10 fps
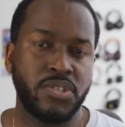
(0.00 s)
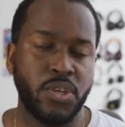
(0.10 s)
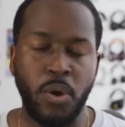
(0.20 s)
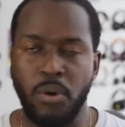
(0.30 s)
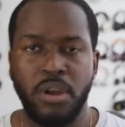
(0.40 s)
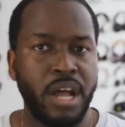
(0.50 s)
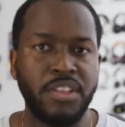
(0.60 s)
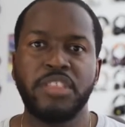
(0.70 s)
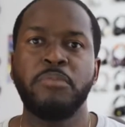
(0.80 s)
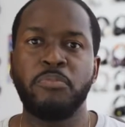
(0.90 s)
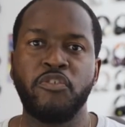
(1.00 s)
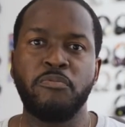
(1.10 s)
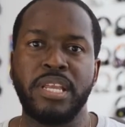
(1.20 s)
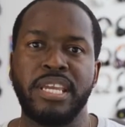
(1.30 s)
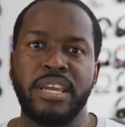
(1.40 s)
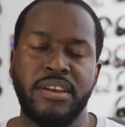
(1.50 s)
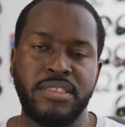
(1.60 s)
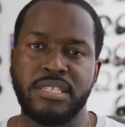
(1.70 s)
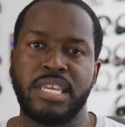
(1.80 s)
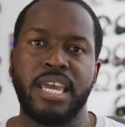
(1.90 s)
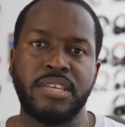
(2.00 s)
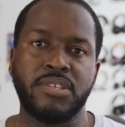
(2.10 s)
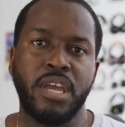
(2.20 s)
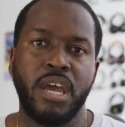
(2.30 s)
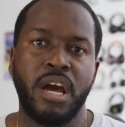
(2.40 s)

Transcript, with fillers: So another improvement here in this case